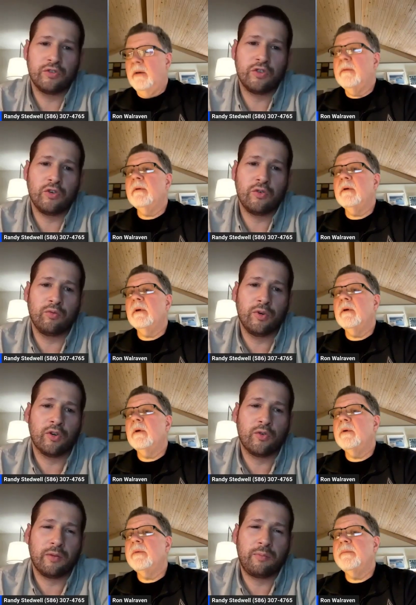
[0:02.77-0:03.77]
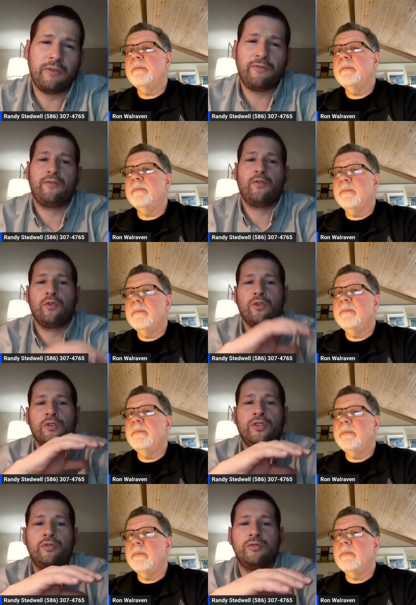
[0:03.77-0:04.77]
Speaker 1: So real quick, before
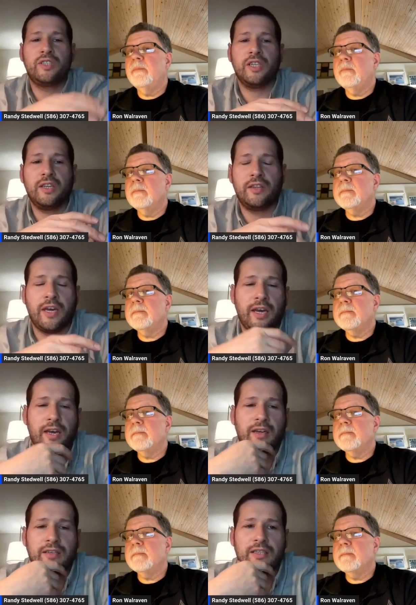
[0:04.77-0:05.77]
you did that,